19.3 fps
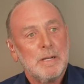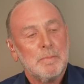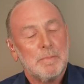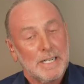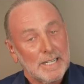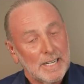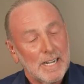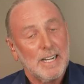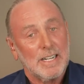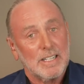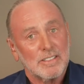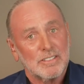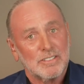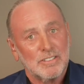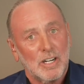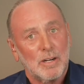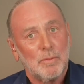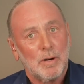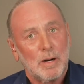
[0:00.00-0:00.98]
But again,
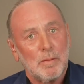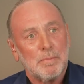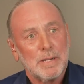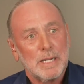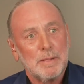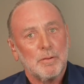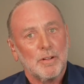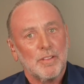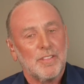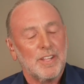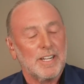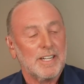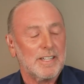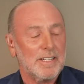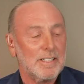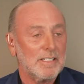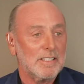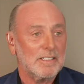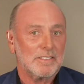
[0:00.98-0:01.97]
it's not what people
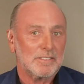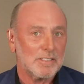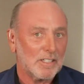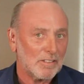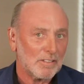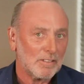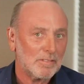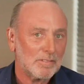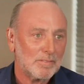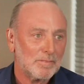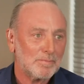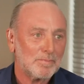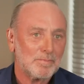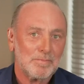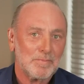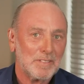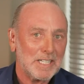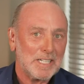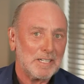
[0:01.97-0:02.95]
think it is. I'll
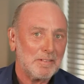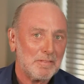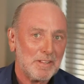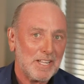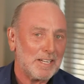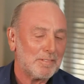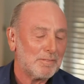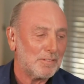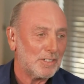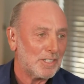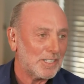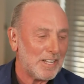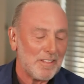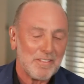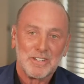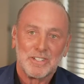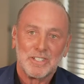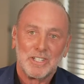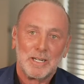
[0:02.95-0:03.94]
leave that for
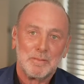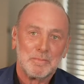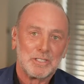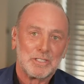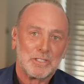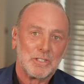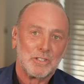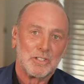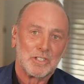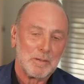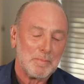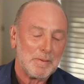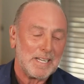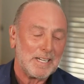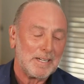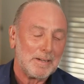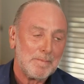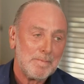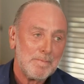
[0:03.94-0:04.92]
another time to talk
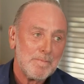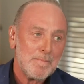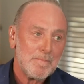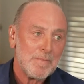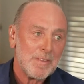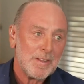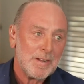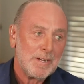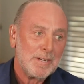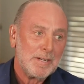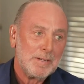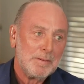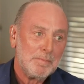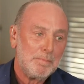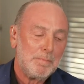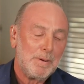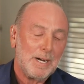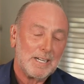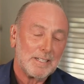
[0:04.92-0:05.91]
about.
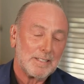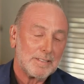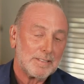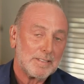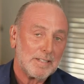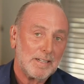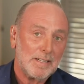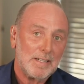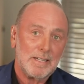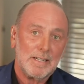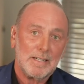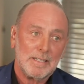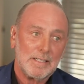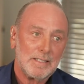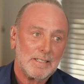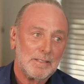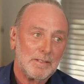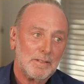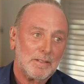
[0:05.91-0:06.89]
But,
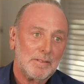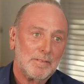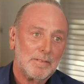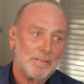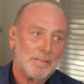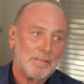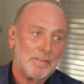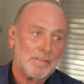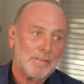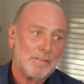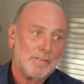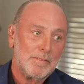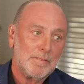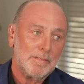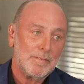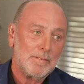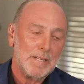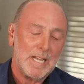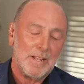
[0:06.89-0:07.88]
and
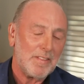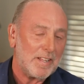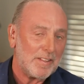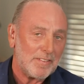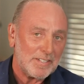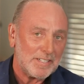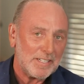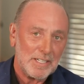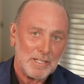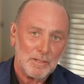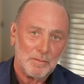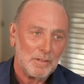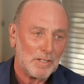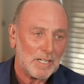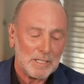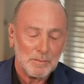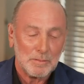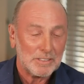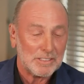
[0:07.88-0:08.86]
then the DUI. Is
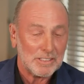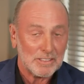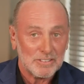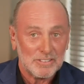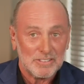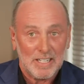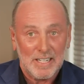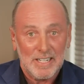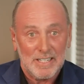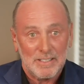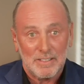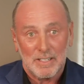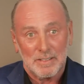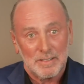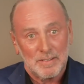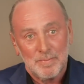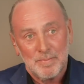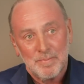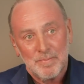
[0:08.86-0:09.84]
this where you were found in
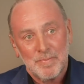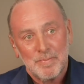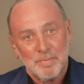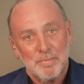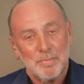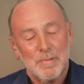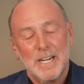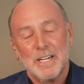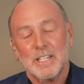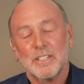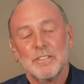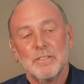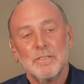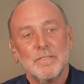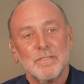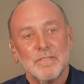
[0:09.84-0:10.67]
another woman's,